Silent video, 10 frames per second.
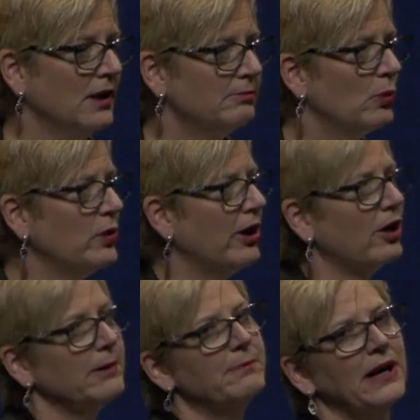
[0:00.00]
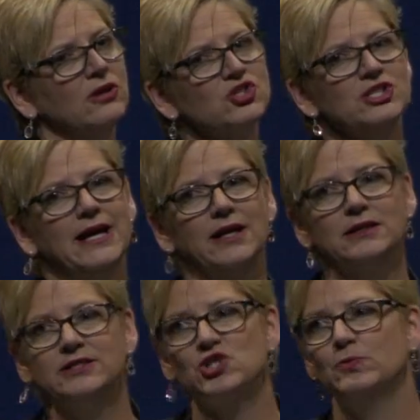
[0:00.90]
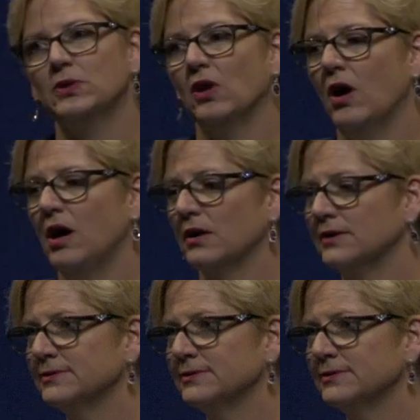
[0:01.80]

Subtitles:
But we are compelled genetically to belong.